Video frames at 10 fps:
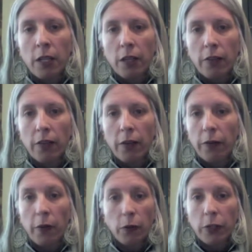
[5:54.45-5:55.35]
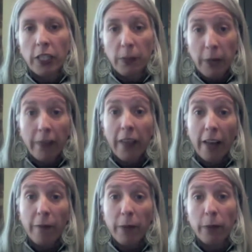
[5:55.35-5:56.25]
that there were treaties made that
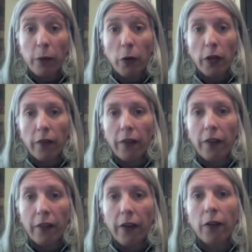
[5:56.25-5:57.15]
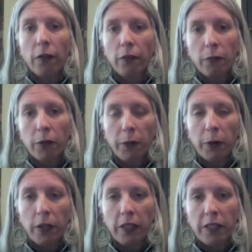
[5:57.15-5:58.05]
have been broken, that their
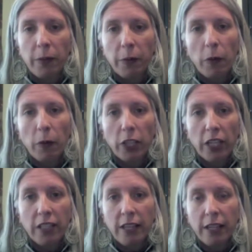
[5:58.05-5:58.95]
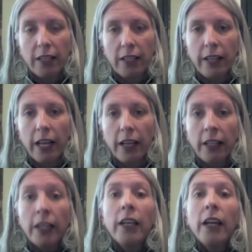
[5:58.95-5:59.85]
communities and people were genocided, and that
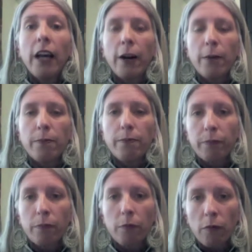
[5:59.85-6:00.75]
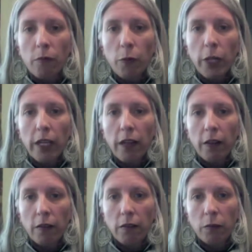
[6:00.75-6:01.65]

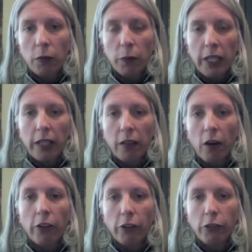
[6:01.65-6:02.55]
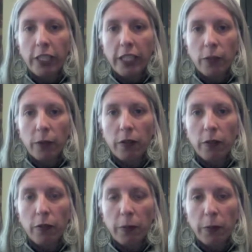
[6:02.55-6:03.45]
when we honor treaties with
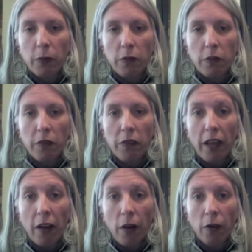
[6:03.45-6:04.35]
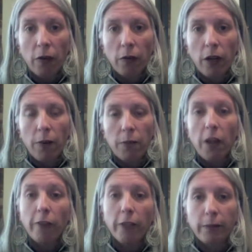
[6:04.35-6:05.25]
peoples, that they are
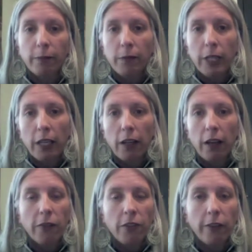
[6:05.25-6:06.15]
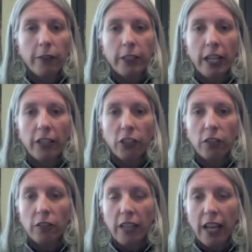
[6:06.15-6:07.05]
sovereign. They have sovereign national
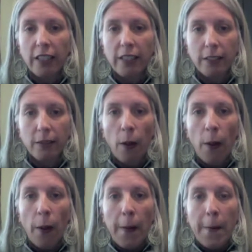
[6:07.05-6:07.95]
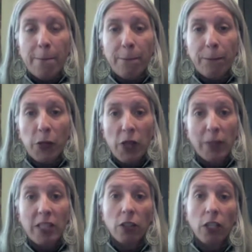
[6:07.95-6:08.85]
status. So that
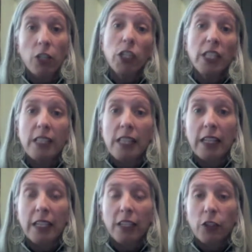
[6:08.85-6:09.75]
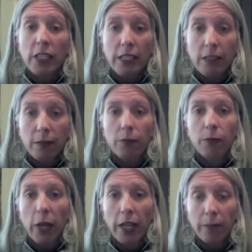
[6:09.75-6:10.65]
means they're countries inside countries,
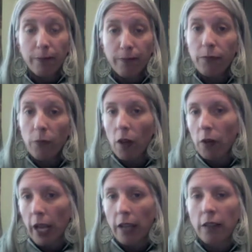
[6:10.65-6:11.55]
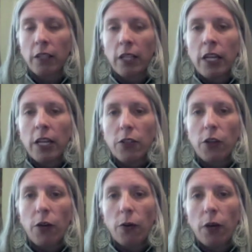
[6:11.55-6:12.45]
right? Okay.
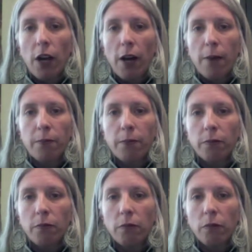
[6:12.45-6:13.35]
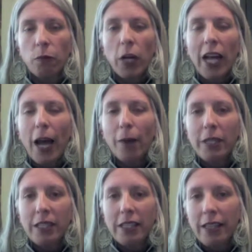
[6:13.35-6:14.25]
So what
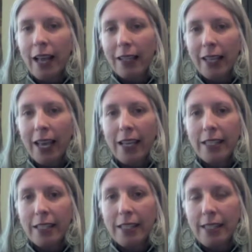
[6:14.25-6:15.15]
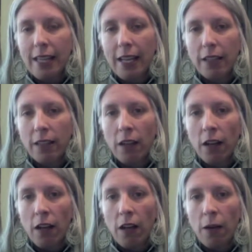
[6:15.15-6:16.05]
happens in that case is that
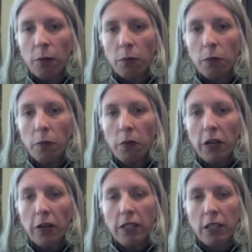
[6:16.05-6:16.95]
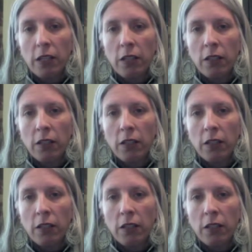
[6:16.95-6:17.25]
there is a